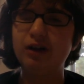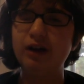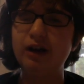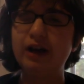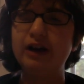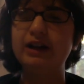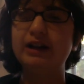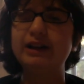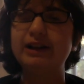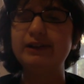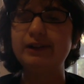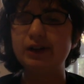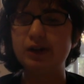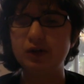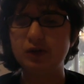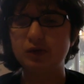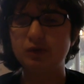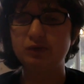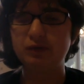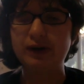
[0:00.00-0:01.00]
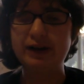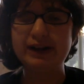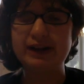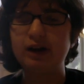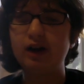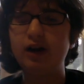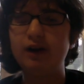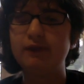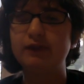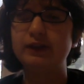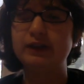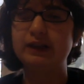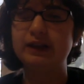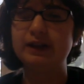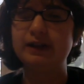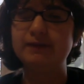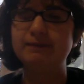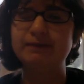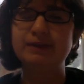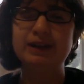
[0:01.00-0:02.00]
and Claire goes running off with
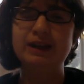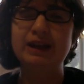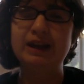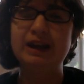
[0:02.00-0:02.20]
him,